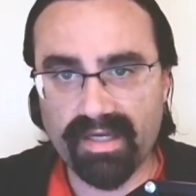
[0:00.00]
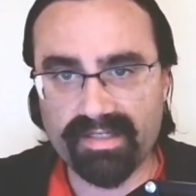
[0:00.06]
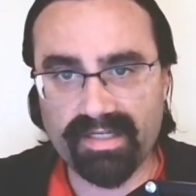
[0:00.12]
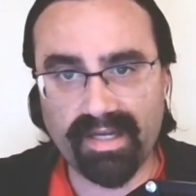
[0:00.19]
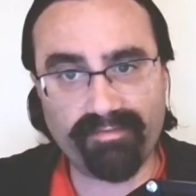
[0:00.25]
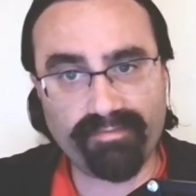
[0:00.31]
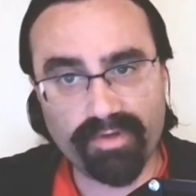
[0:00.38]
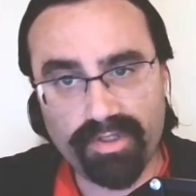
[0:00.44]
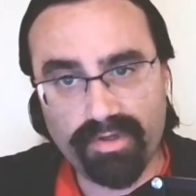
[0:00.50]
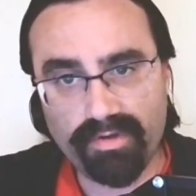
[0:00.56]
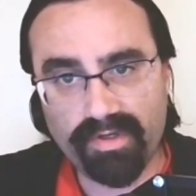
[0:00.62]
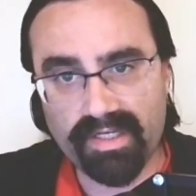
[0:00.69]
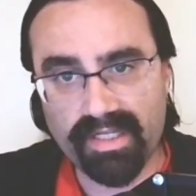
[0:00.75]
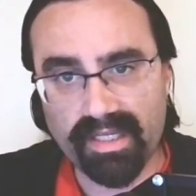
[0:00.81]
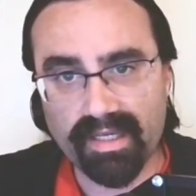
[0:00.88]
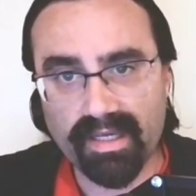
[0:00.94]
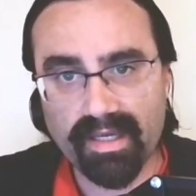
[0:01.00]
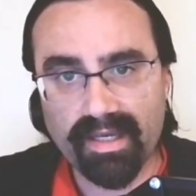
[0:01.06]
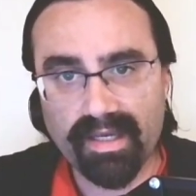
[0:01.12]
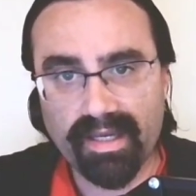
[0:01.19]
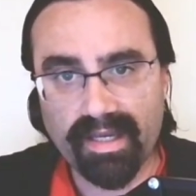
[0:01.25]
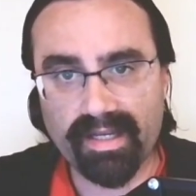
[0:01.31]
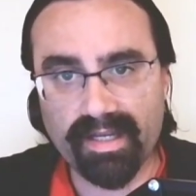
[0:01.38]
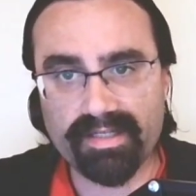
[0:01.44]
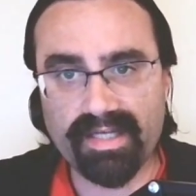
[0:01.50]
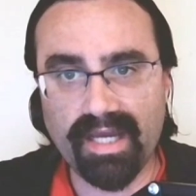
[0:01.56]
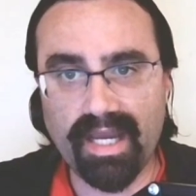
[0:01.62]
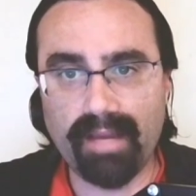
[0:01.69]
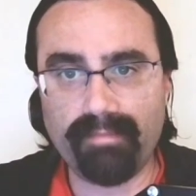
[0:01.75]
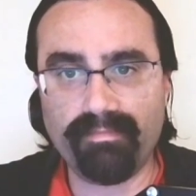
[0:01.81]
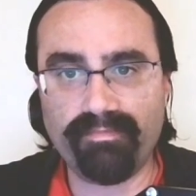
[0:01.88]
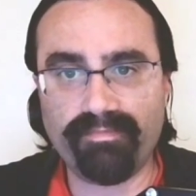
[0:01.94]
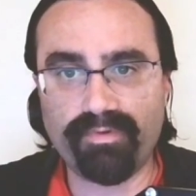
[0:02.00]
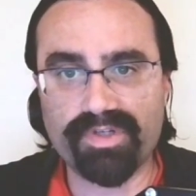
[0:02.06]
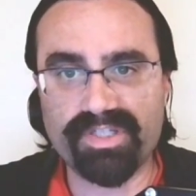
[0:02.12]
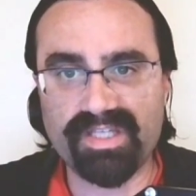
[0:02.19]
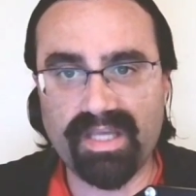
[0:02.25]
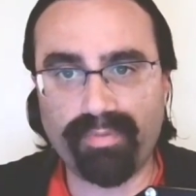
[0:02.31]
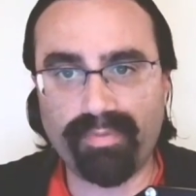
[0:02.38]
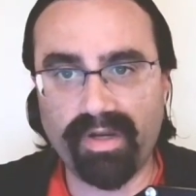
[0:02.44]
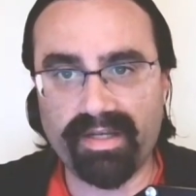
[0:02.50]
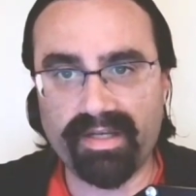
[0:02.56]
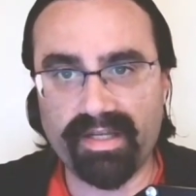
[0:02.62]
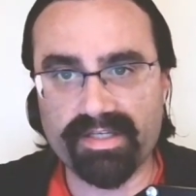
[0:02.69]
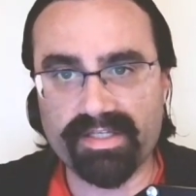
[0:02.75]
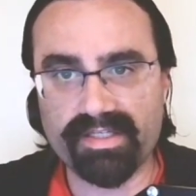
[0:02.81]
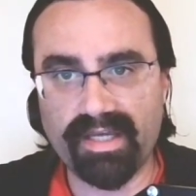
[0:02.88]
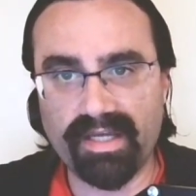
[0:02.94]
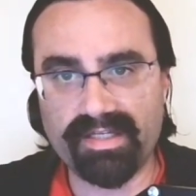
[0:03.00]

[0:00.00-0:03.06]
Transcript: a time for unity and a time for separatedness,